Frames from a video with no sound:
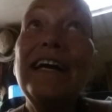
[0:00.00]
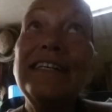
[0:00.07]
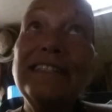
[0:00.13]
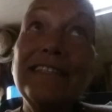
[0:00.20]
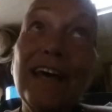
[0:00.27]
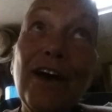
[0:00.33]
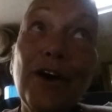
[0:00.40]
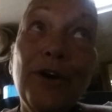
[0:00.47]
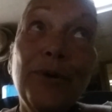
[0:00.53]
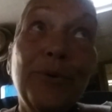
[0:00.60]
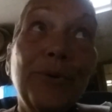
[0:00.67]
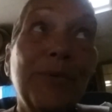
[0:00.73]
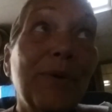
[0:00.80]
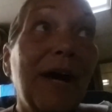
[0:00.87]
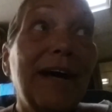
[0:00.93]

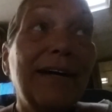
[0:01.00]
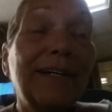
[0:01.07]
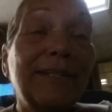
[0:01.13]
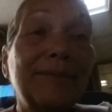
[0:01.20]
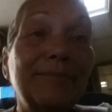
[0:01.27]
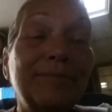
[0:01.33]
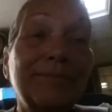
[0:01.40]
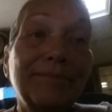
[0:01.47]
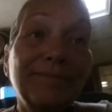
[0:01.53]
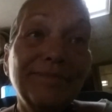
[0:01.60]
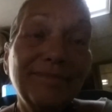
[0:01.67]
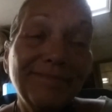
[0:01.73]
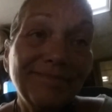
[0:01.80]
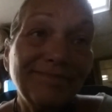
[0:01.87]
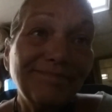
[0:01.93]
So, um,
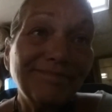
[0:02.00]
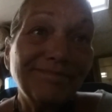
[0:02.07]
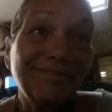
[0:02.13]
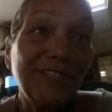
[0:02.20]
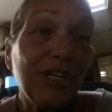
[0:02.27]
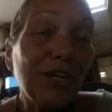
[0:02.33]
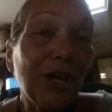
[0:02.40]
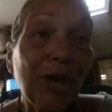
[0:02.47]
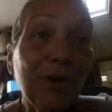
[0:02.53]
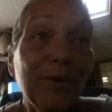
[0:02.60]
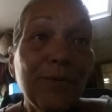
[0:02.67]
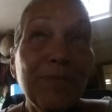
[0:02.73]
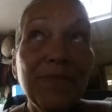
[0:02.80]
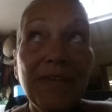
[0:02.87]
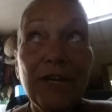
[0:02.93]
you
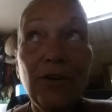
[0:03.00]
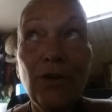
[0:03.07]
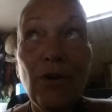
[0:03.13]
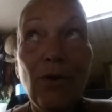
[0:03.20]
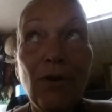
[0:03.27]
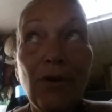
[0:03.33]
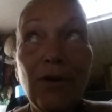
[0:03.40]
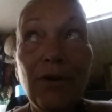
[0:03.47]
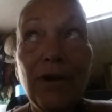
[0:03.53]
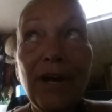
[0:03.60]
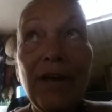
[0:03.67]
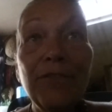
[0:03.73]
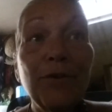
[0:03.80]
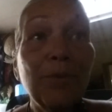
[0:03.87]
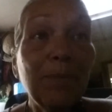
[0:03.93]
know, there are
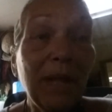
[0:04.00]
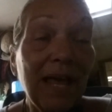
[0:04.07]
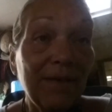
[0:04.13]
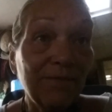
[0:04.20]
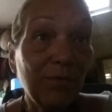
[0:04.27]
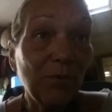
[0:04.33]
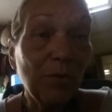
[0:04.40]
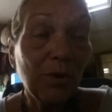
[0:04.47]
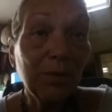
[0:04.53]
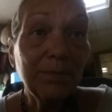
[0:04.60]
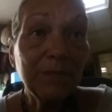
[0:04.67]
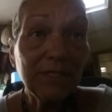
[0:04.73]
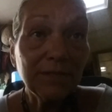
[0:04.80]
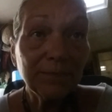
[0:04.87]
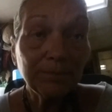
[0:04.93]
other
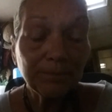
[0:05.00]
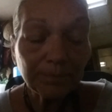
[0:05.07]
platforms